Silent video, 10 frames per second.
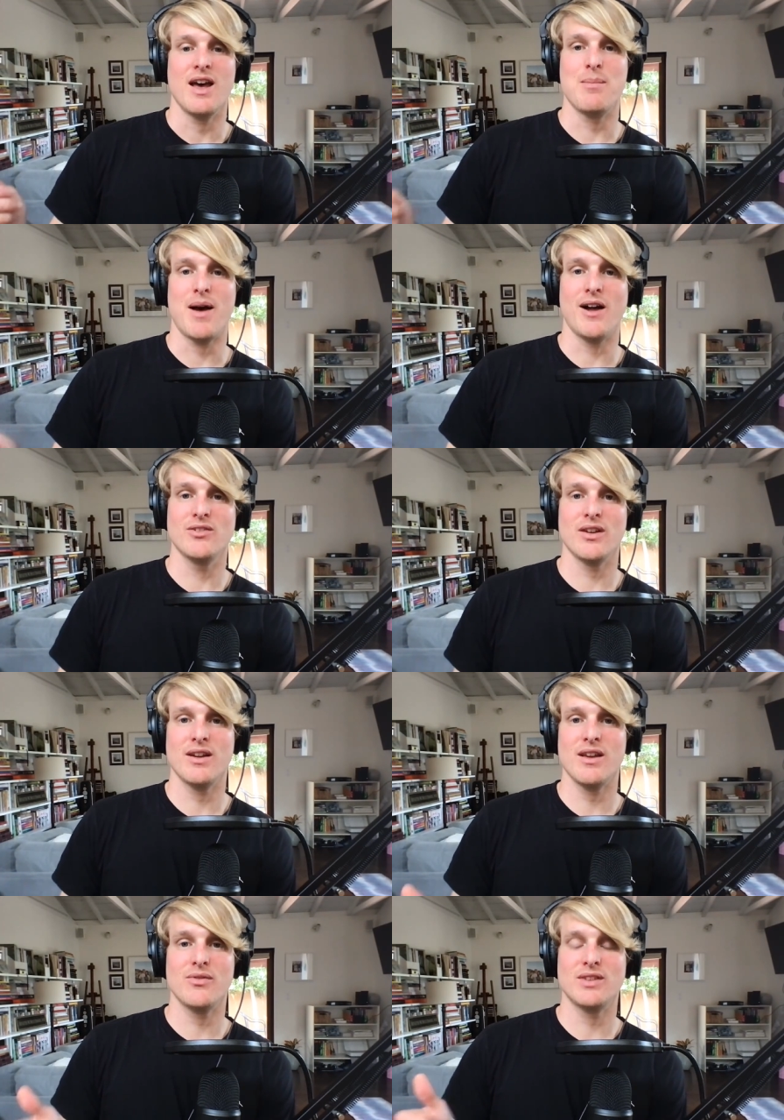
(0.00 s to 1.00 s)
Imagine
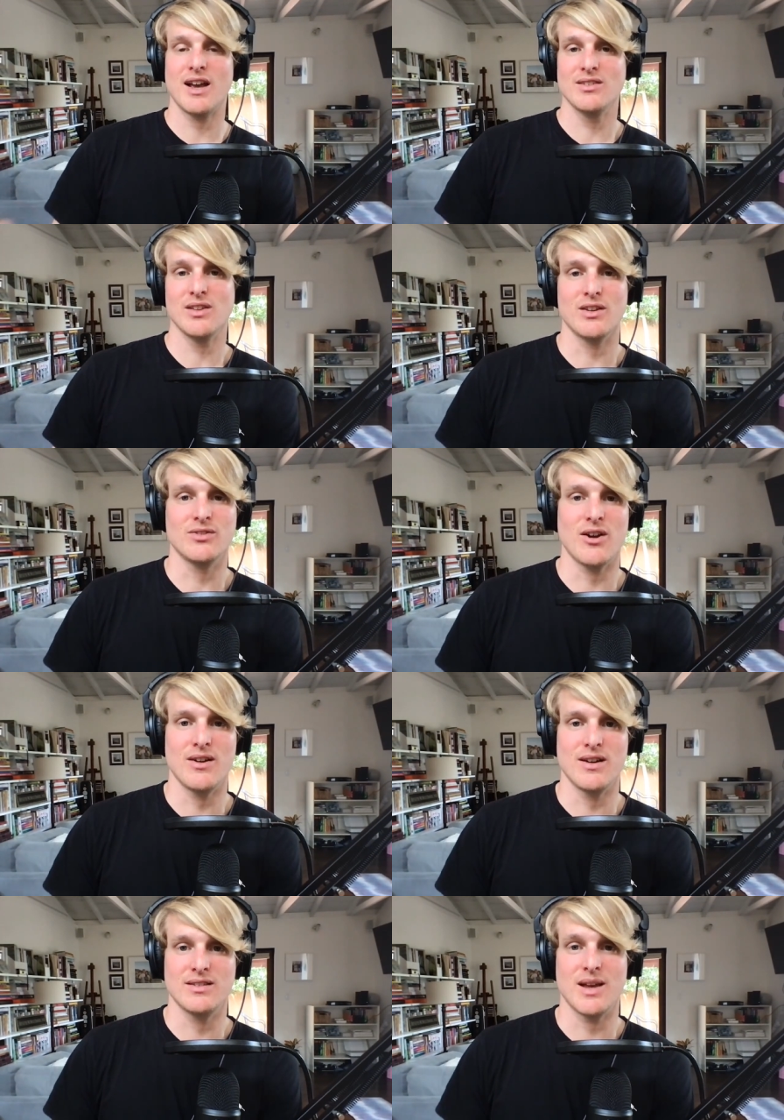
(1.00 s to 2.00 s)
if Tesla
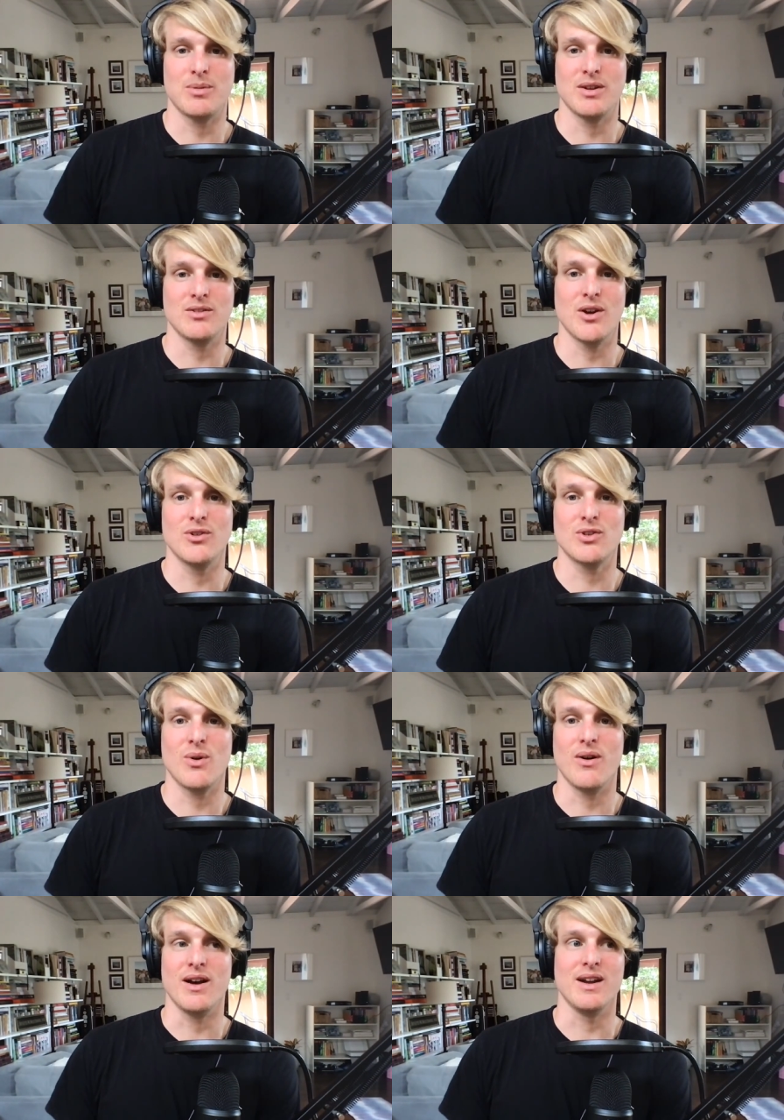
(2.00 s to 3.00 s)
started accepting
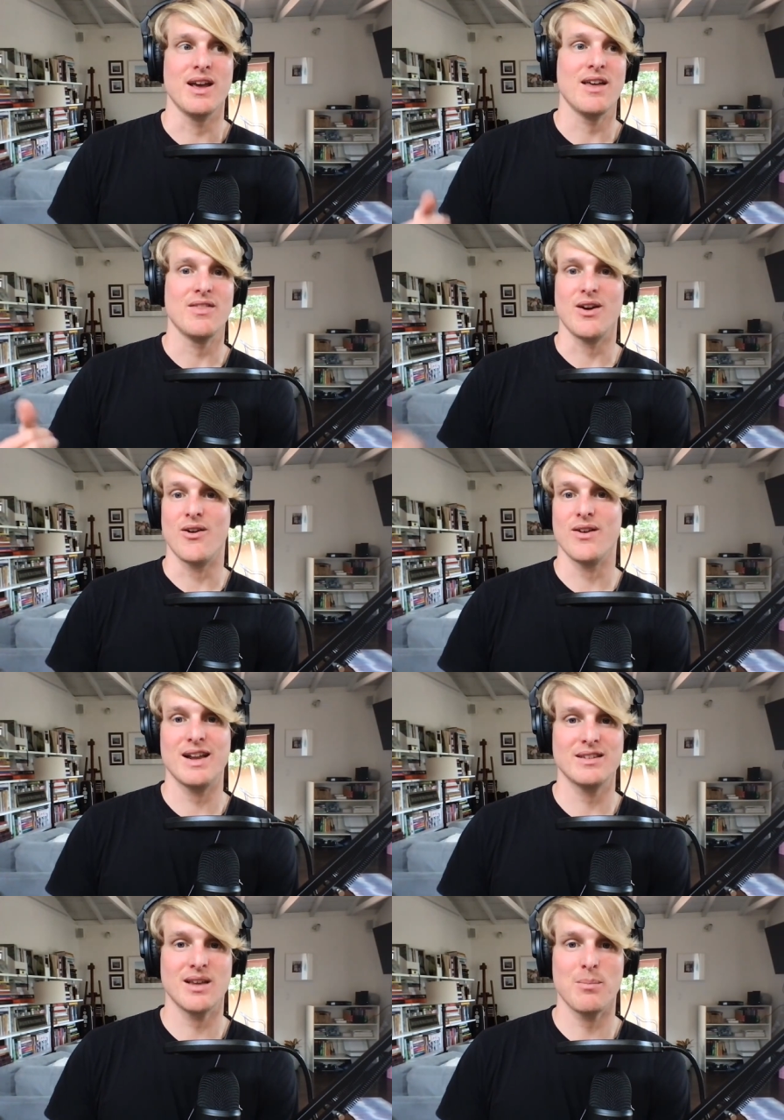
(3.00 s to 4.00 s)
Dogecoin. They already
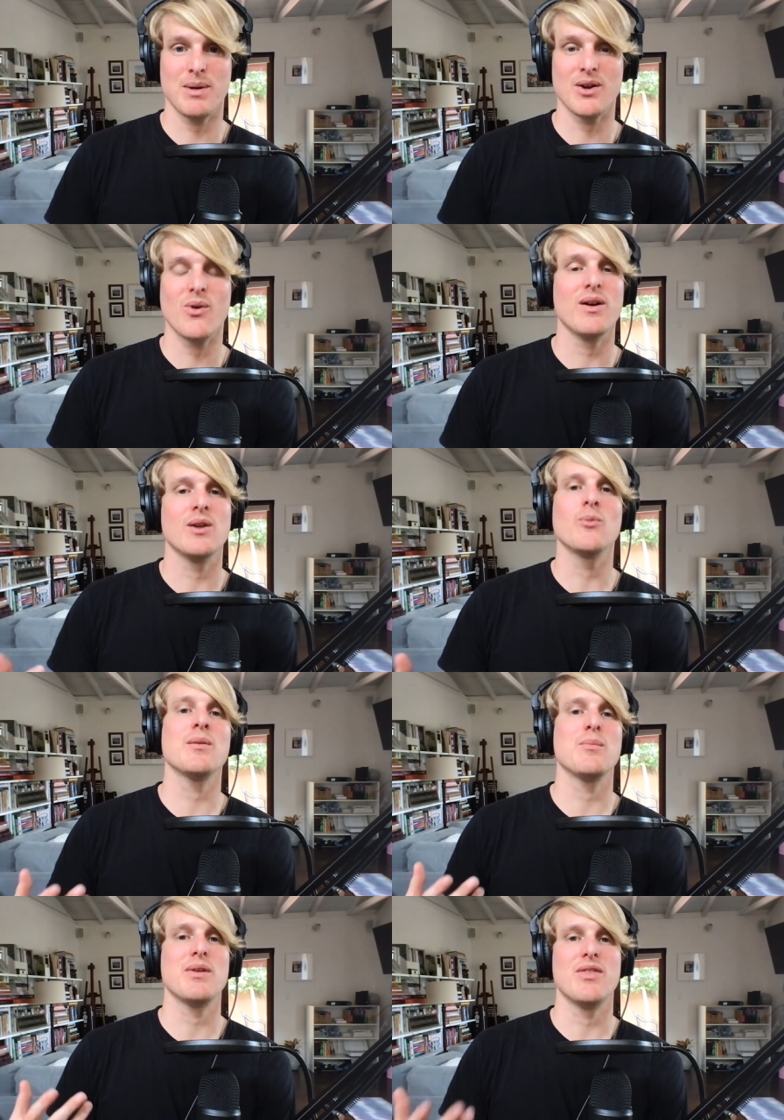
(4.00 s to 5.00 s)
accept Bitcoin. It
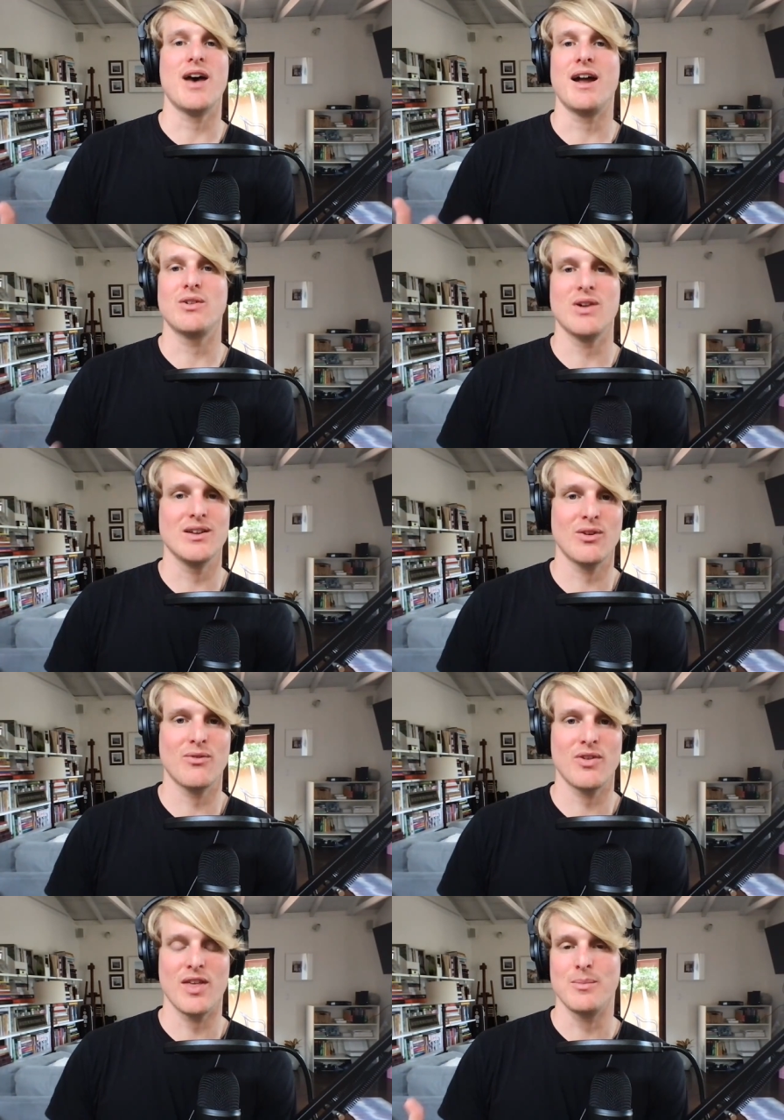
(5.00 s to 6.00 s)
wouldn't be that crazy
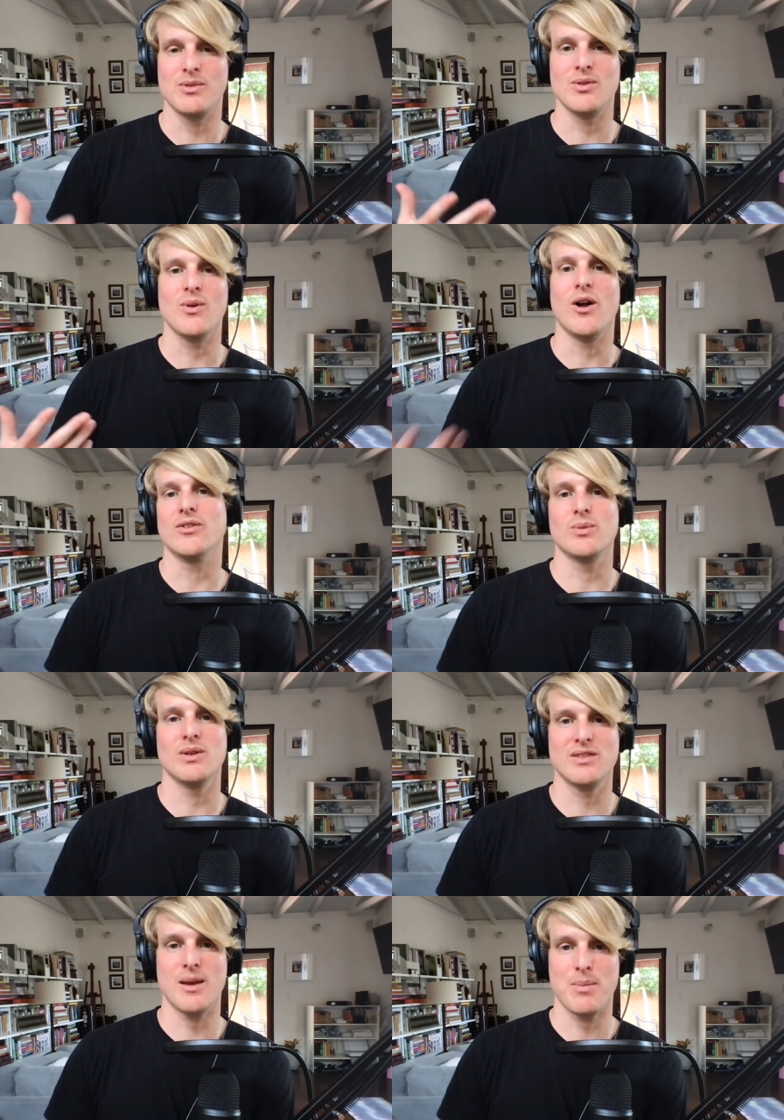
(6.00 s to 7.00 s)
for them to also
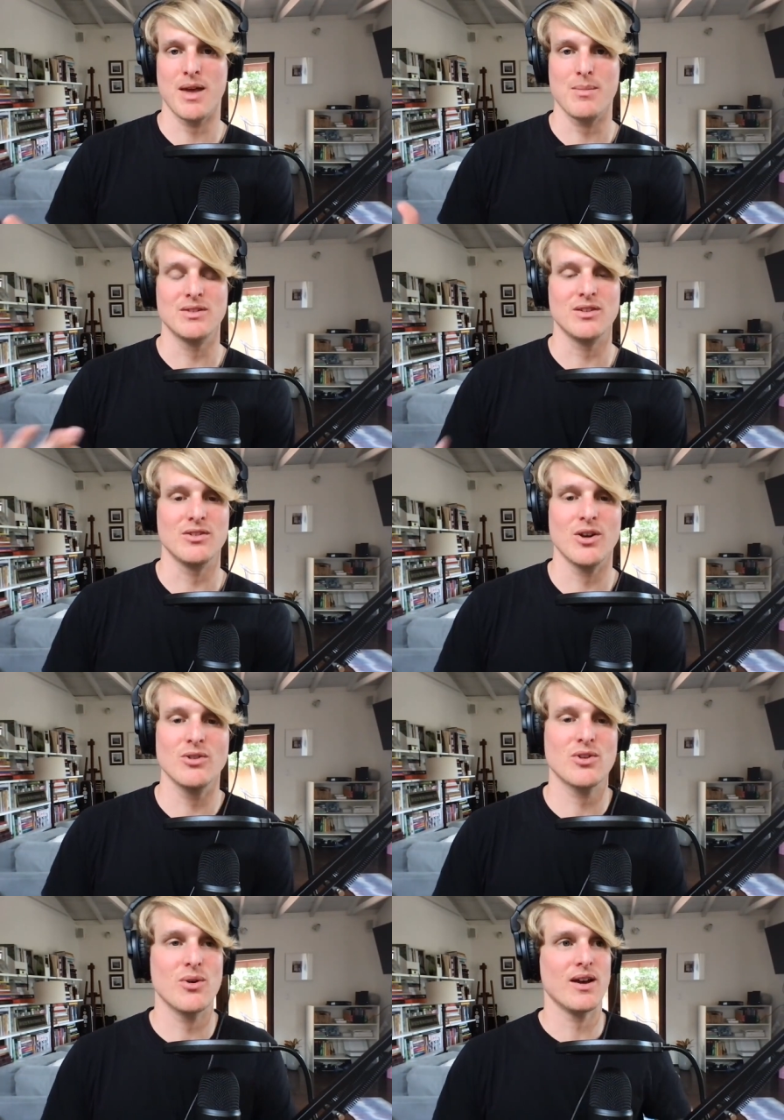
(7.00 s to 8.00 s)
accept payments in
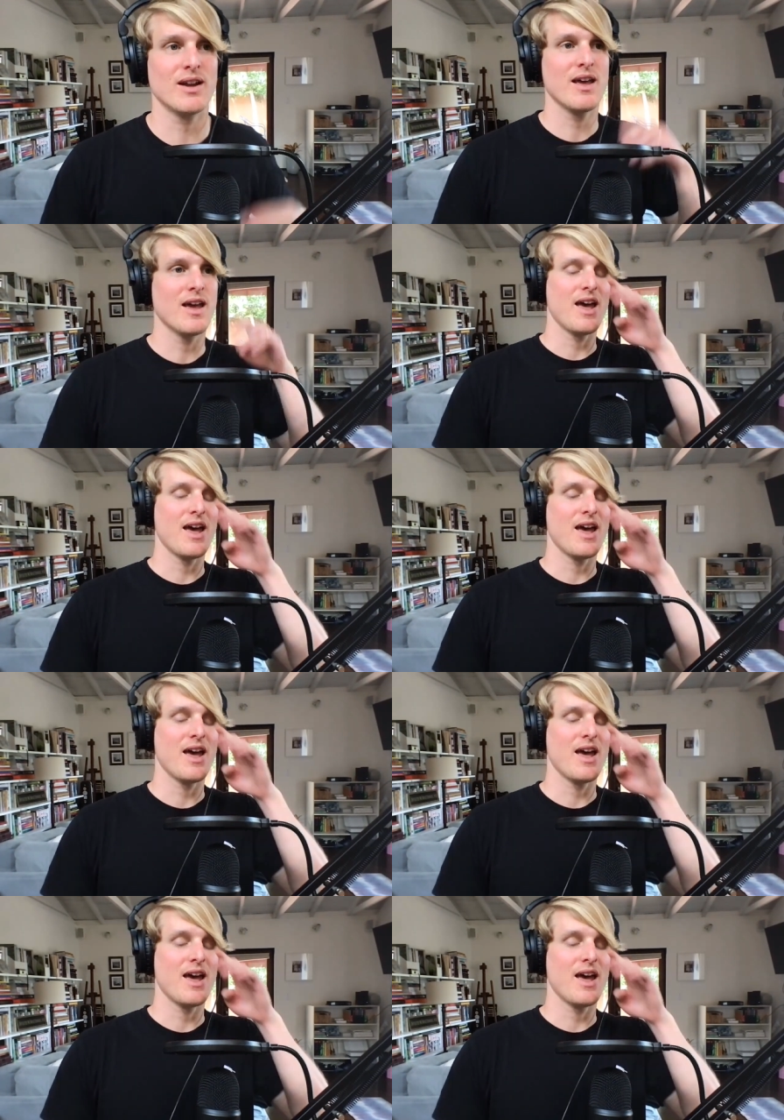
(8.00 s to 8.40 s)
Dogecoin.